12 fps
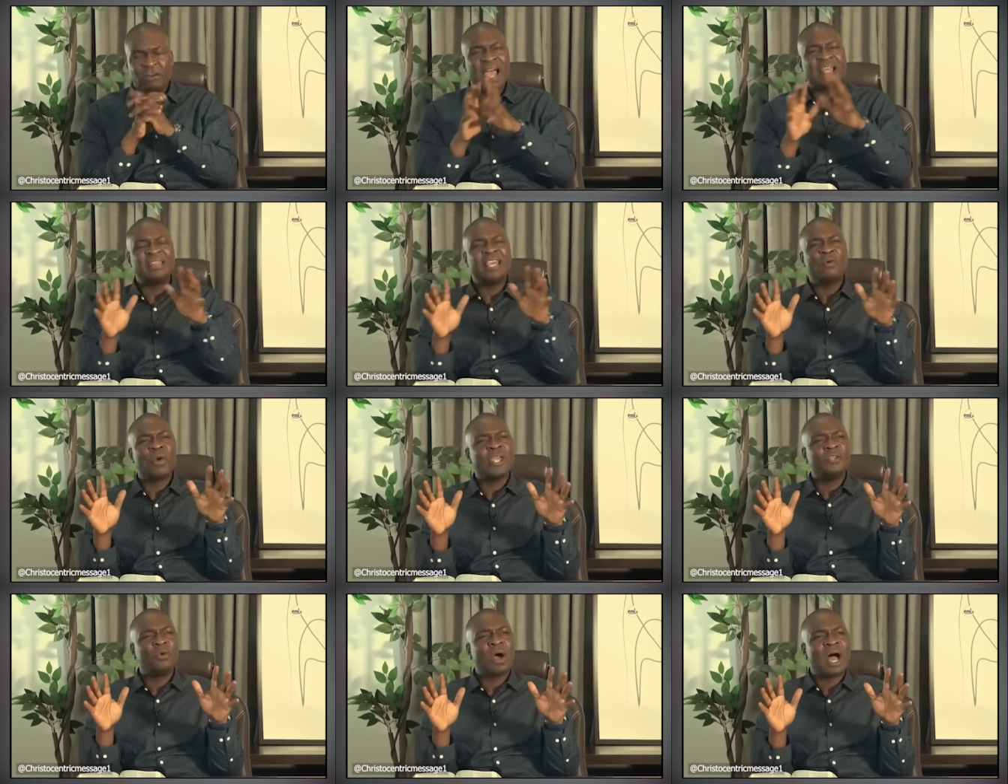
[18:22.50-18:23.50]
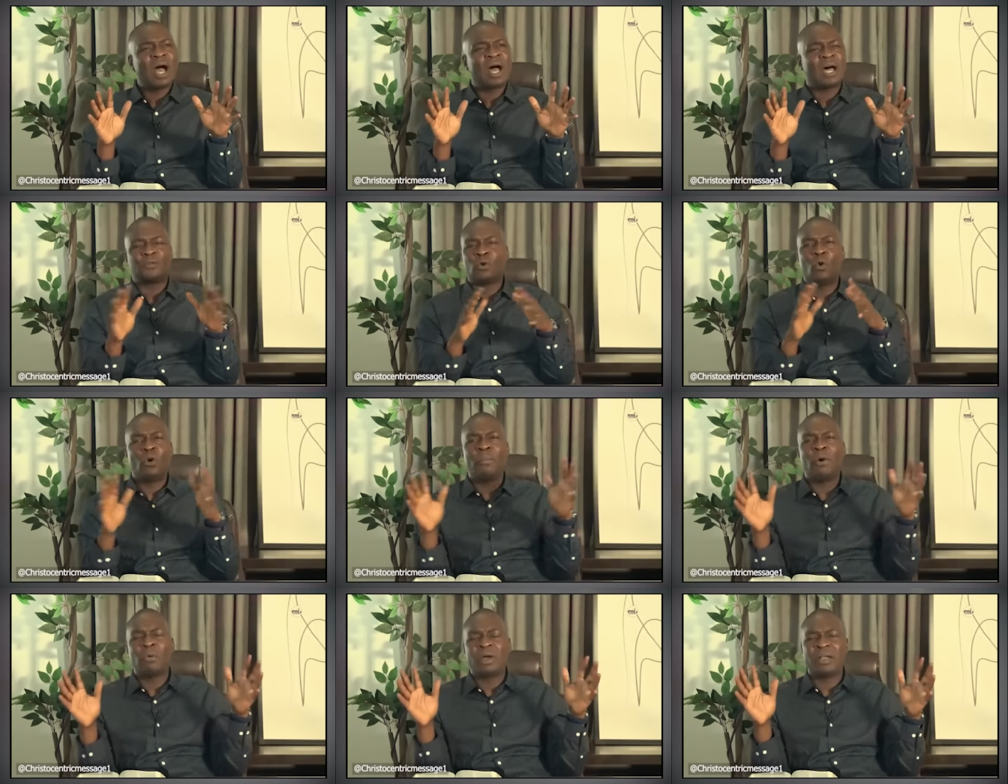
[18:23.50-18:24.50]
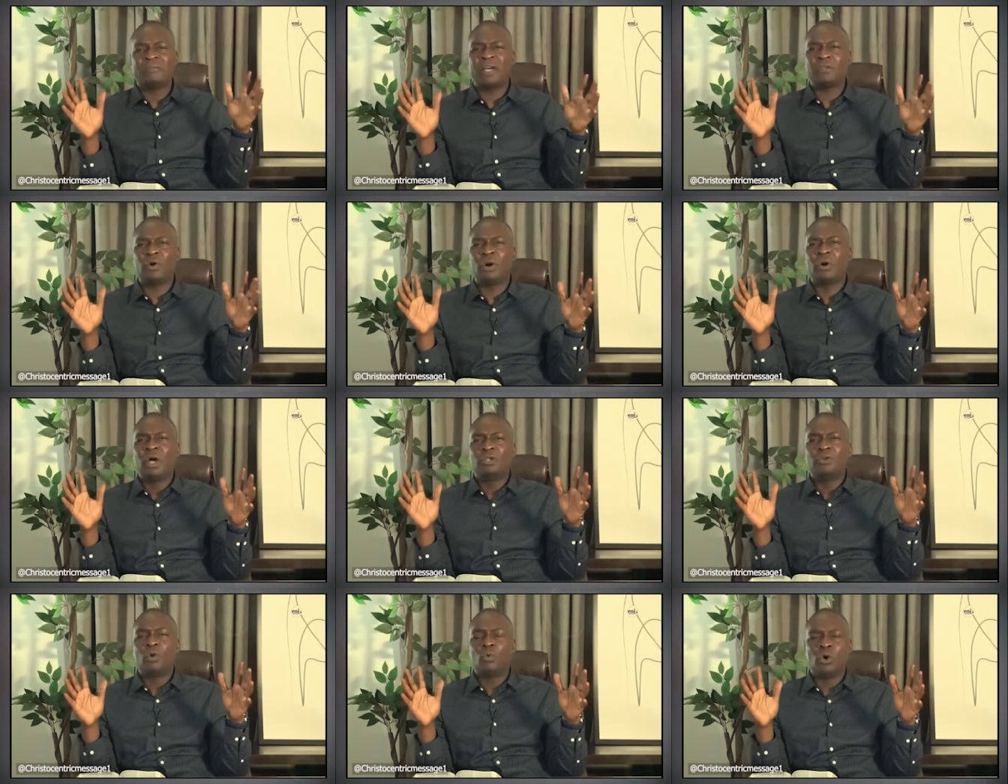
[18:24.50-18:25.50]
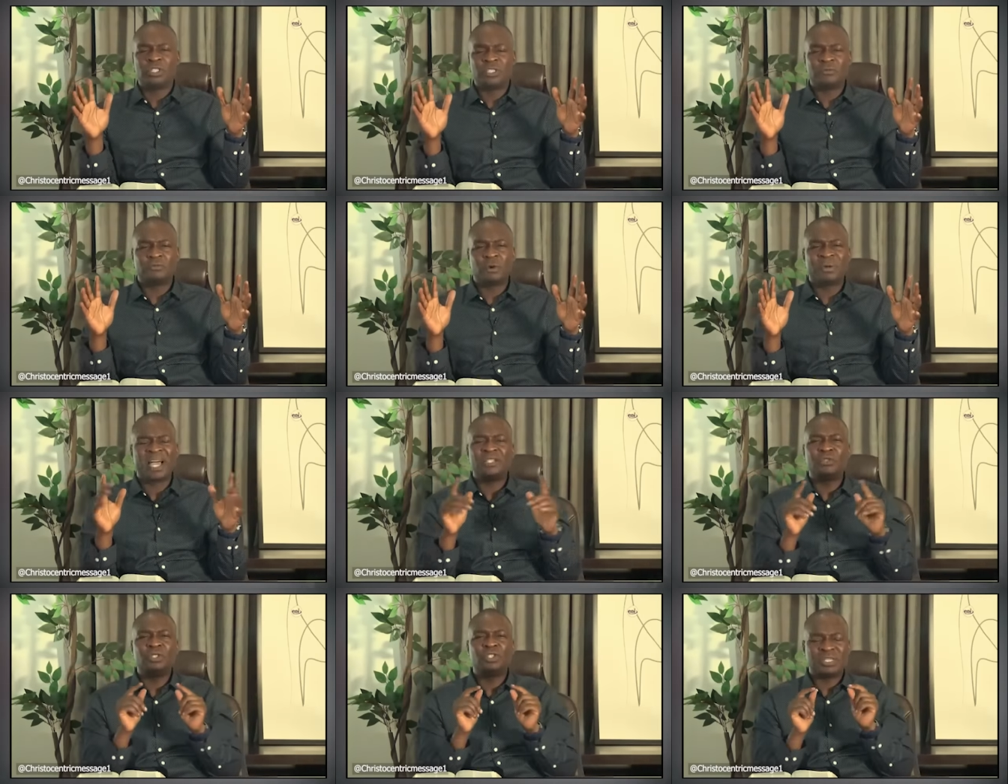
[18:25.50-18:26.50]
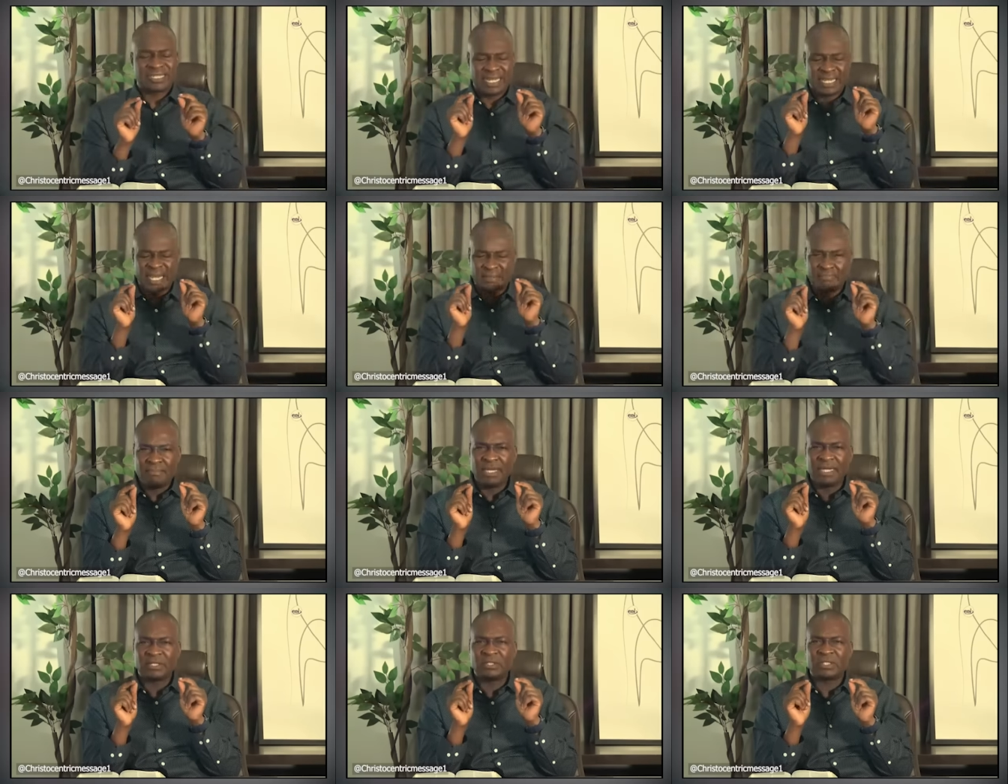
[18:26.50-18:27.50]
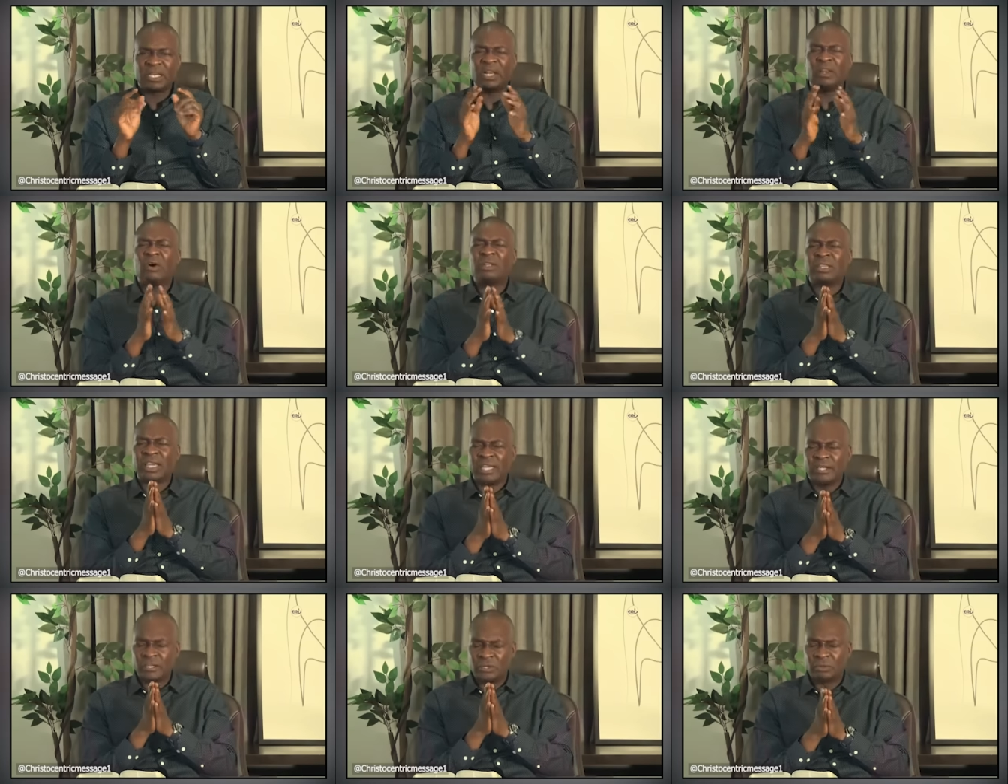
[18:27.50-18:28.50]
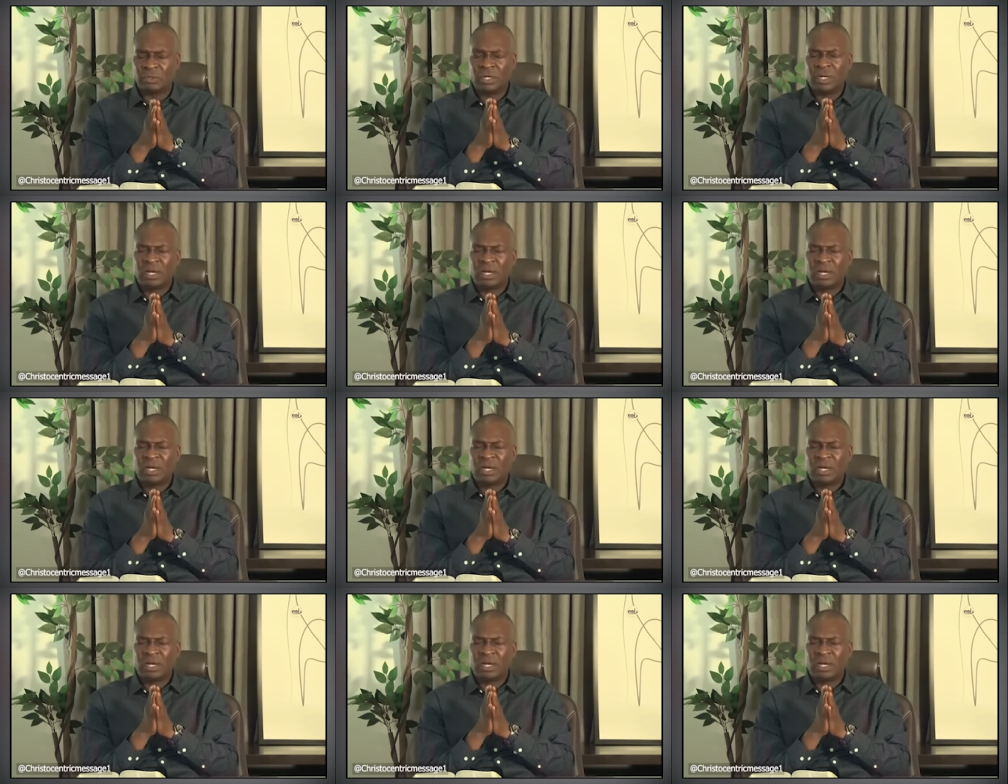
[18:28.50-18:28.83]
right there where you are at home or wherever you're, you're watching from, can you just take a minute to say, Lord, thank you?